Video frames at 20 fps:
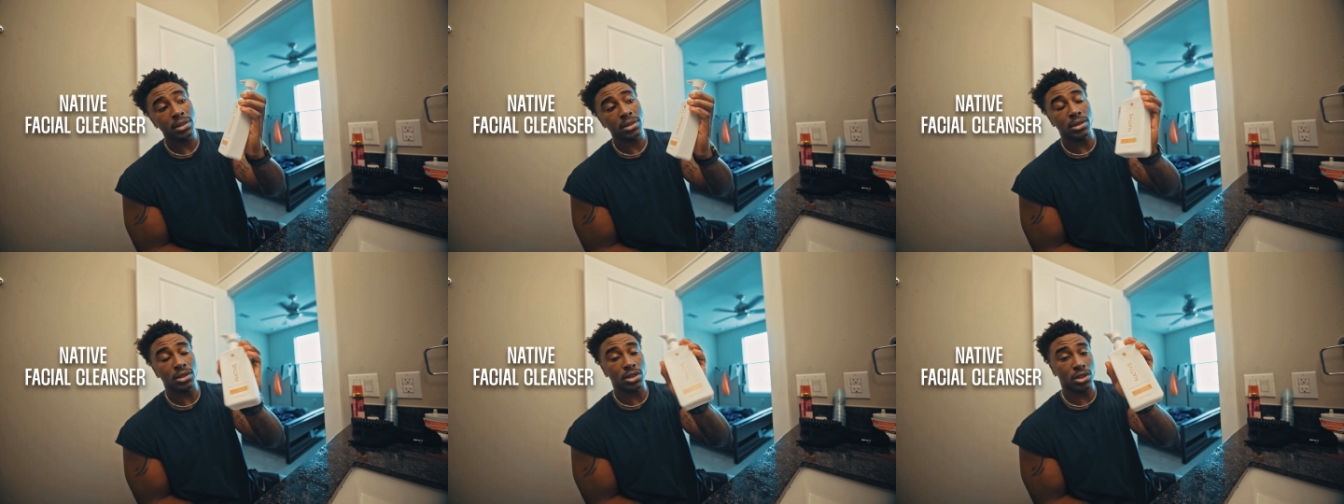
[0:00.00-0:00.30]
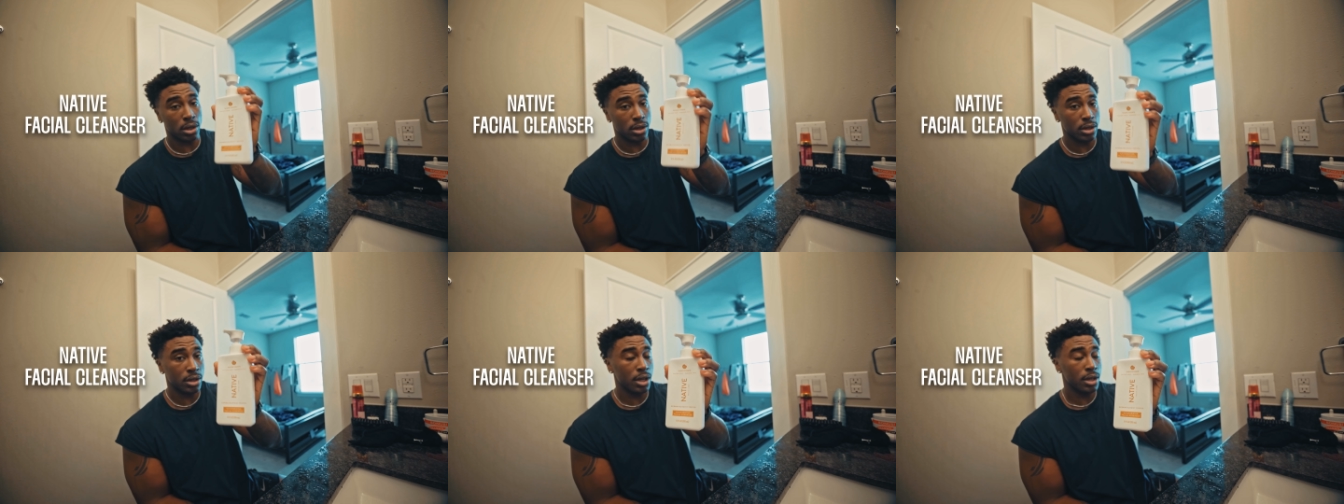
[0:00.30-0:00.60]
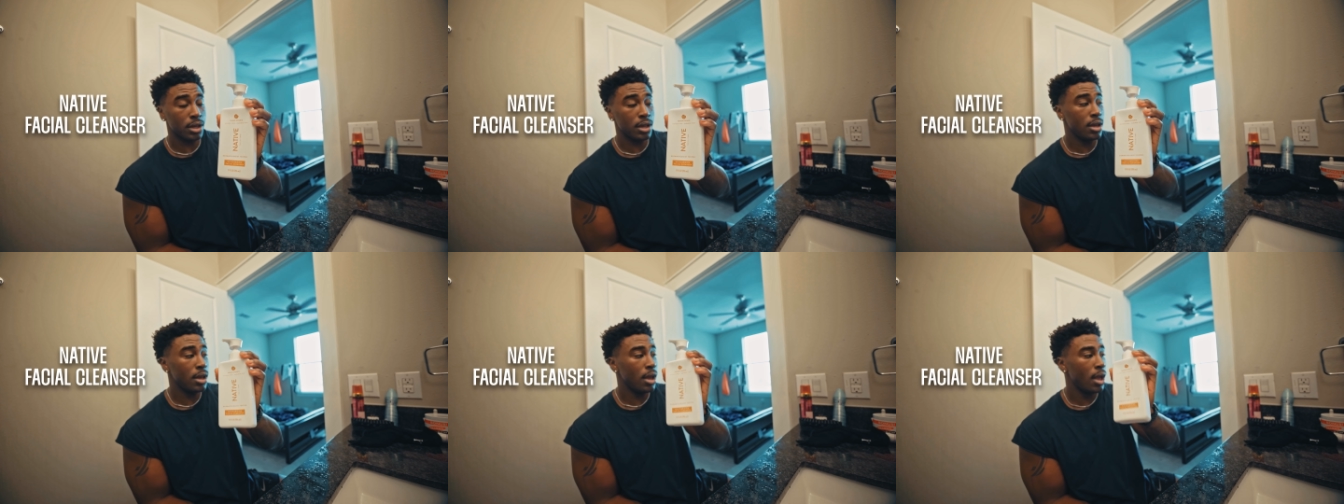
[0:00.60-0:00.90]
sugar
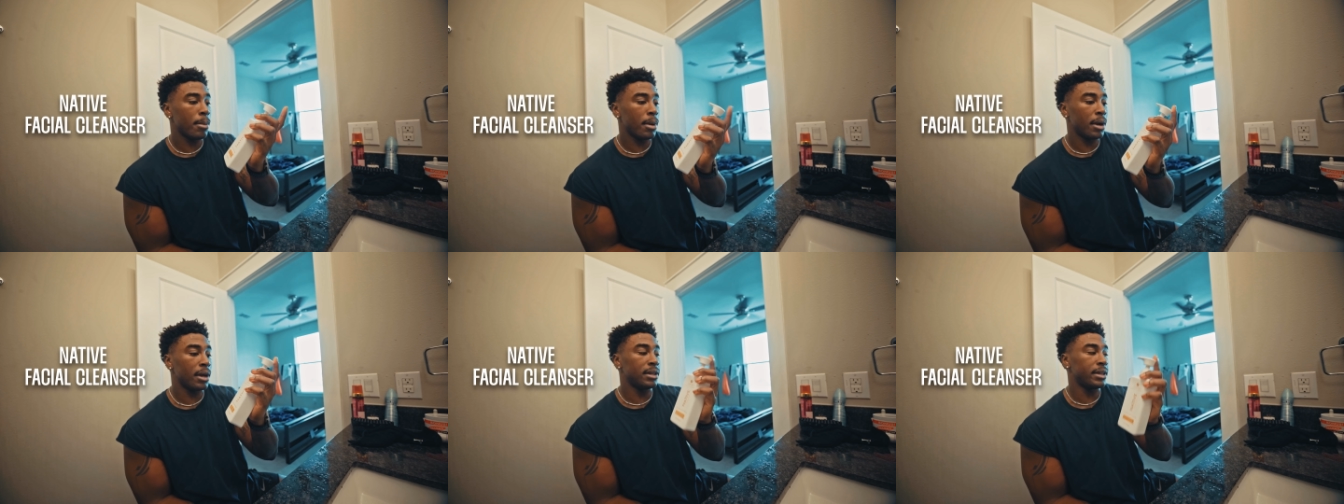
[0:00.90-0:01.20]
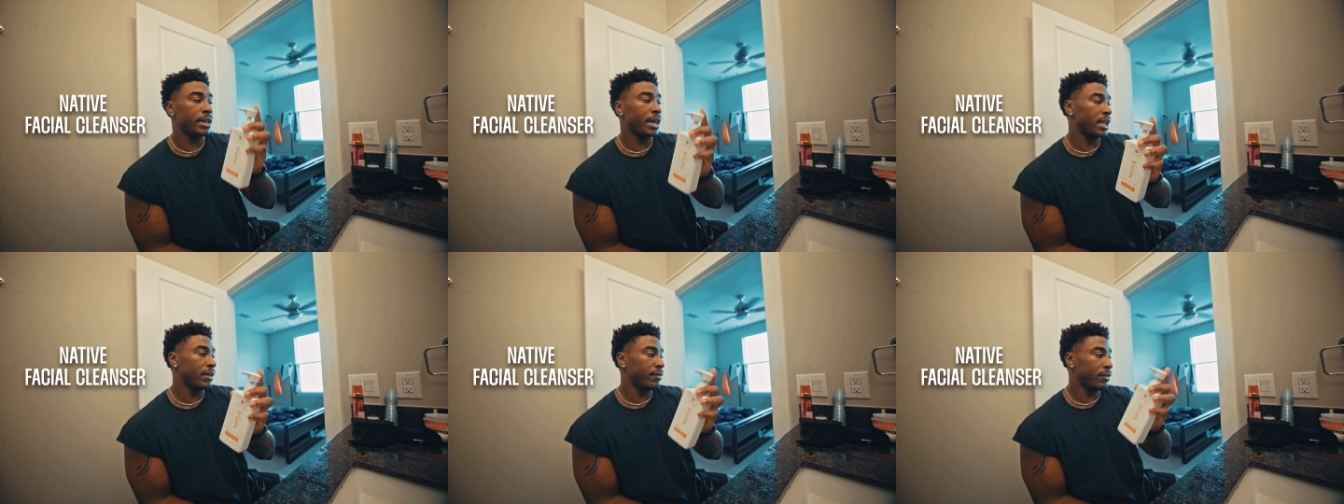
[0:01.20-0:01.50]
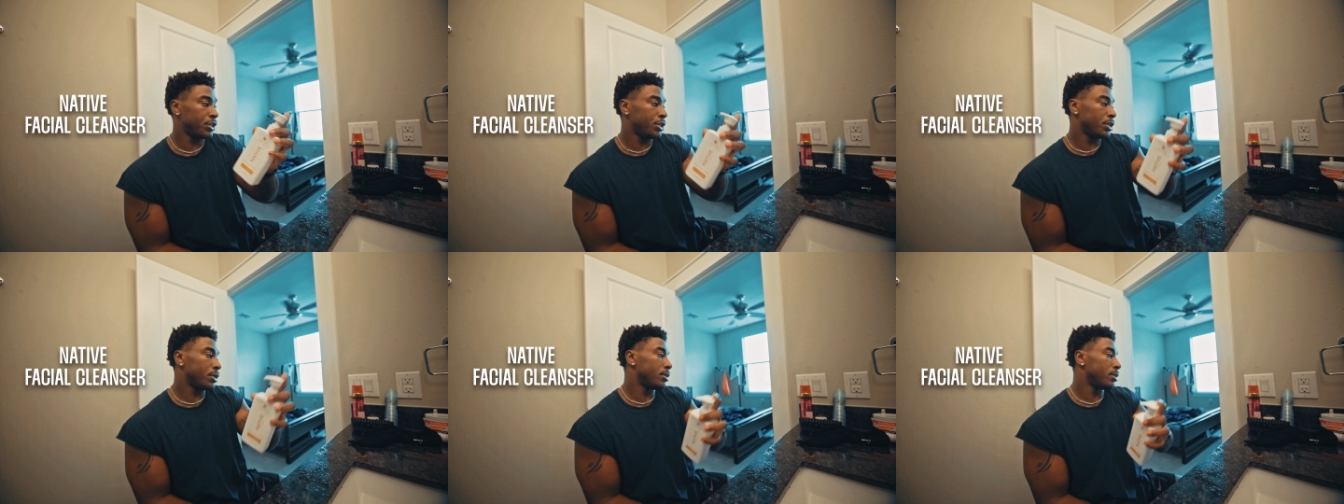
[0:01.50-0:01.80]
cookie, but native
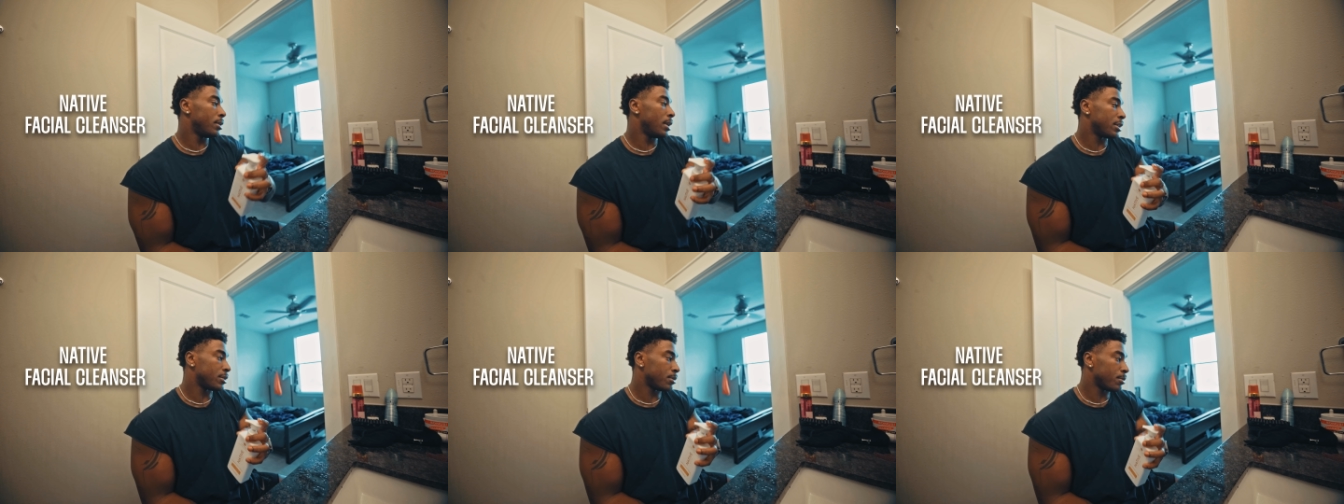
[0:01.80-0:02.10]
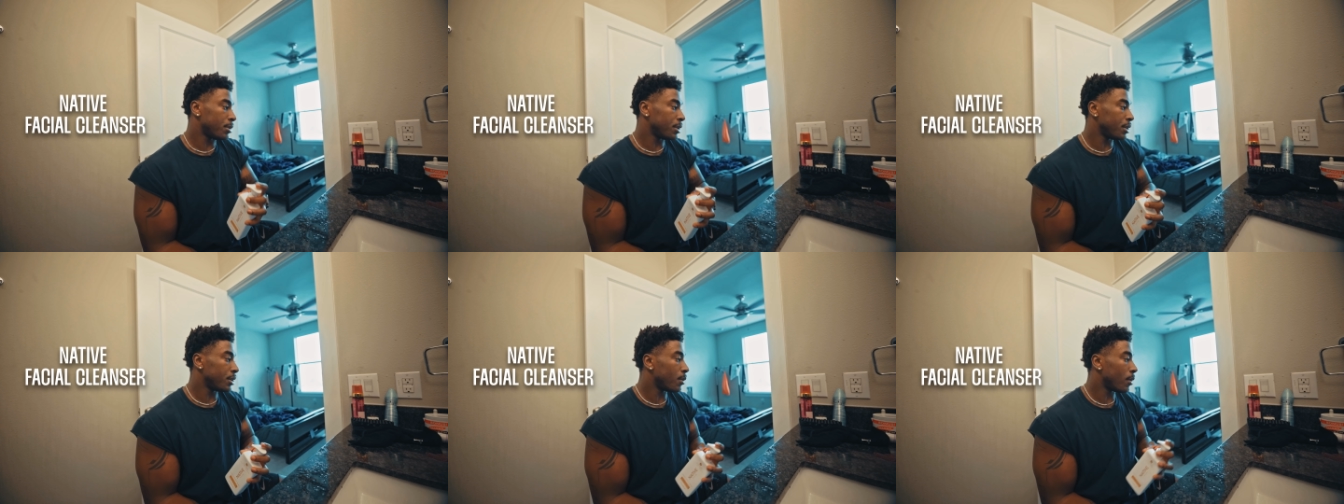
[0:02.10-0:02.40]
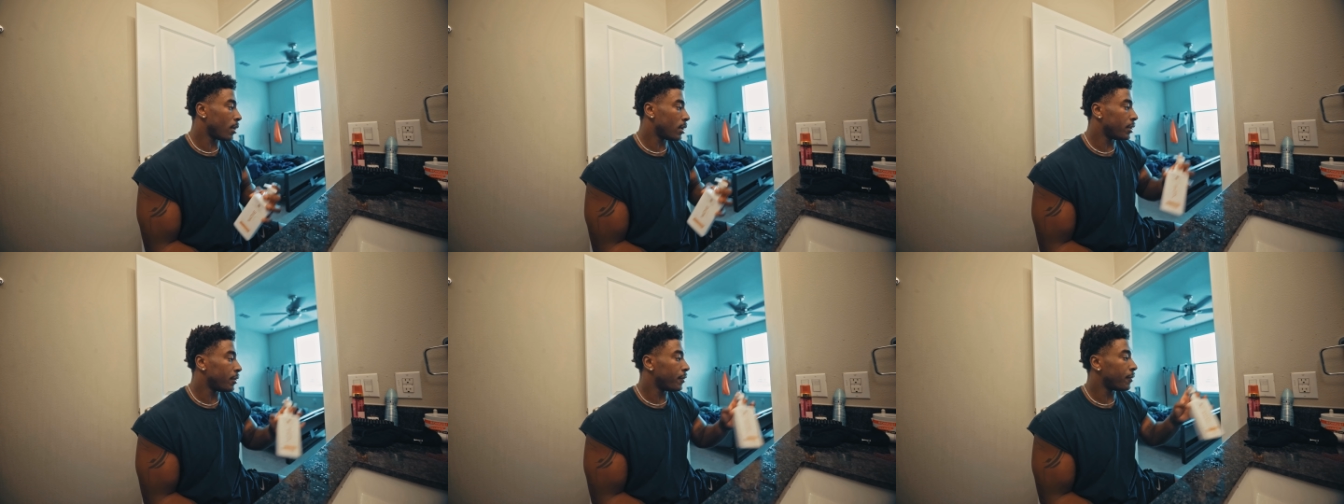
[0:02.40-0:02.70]
in general has some pretty
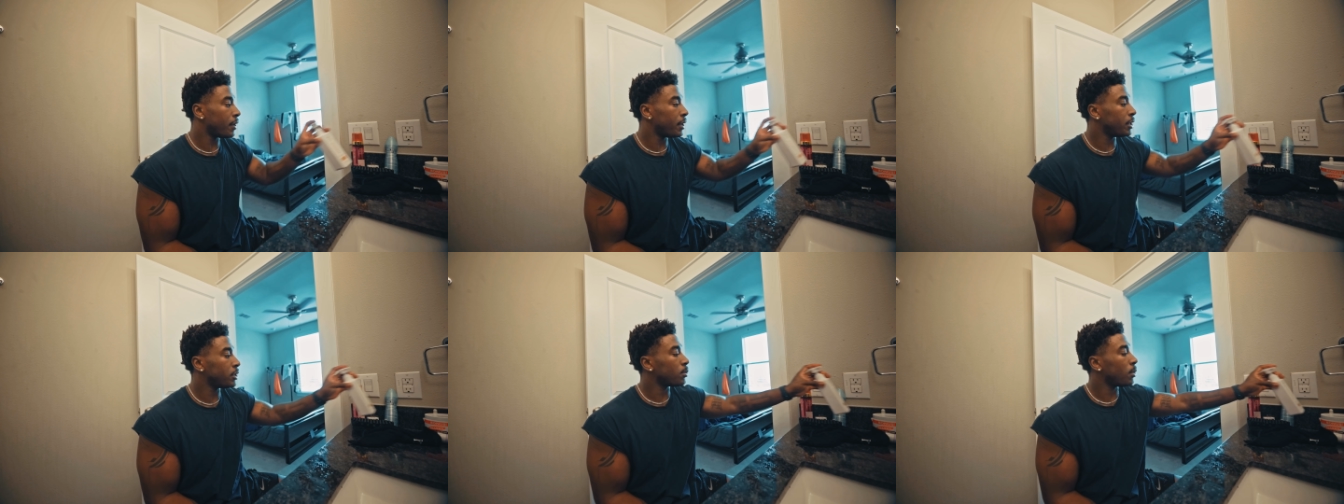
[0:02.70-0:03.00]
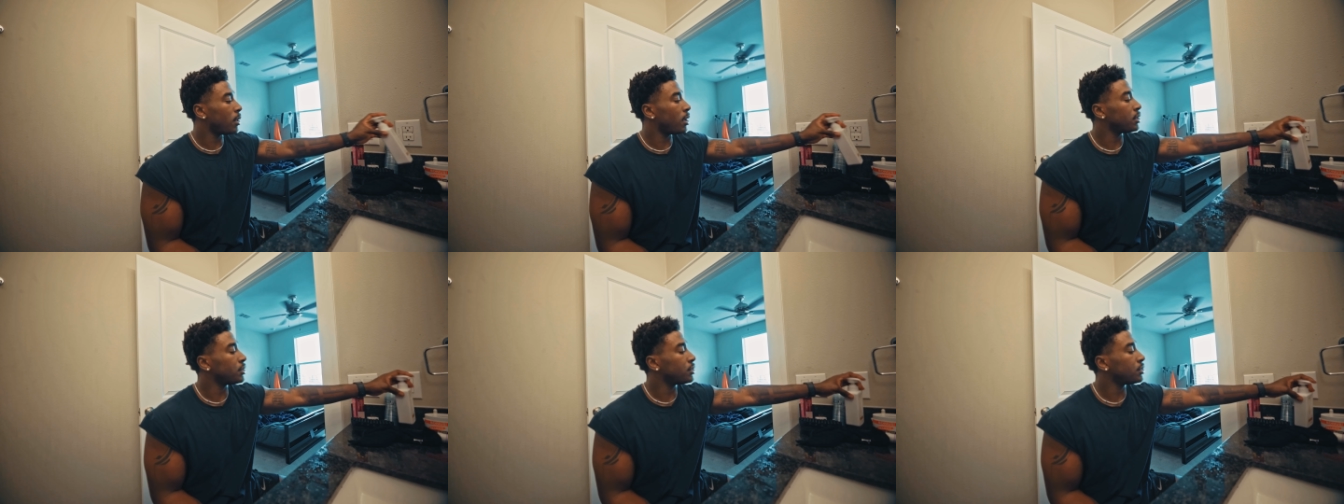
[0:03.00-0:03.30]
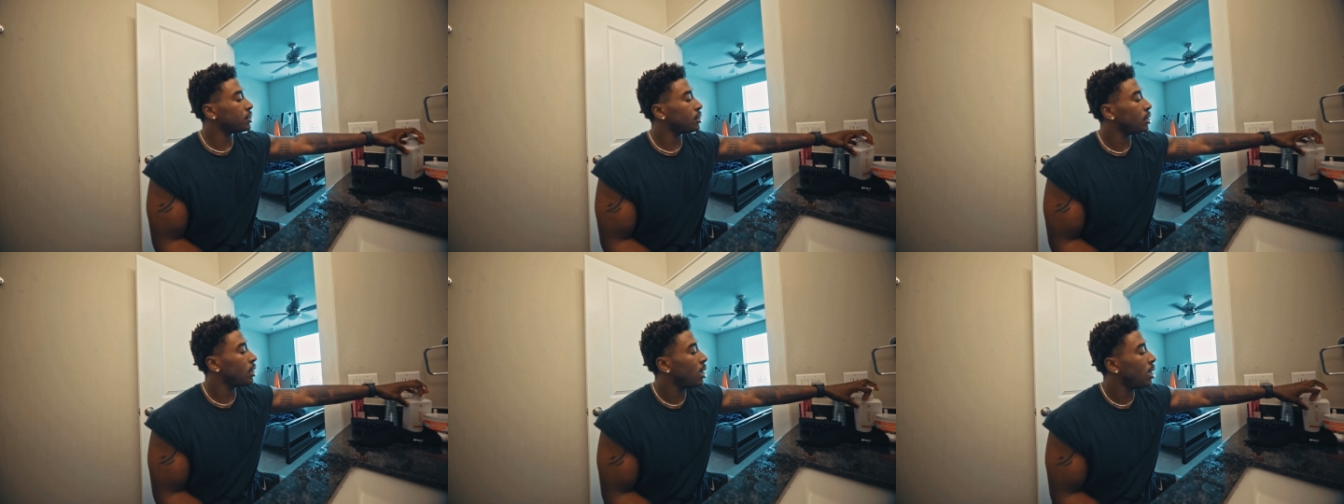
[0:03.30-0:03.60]
quality face
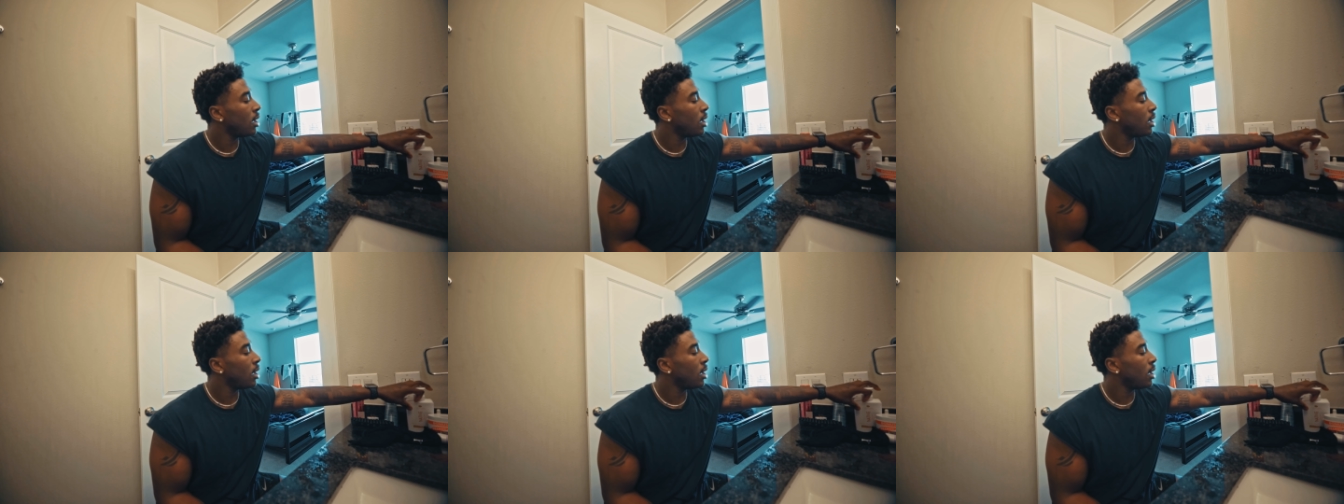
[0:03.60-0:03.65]
wash.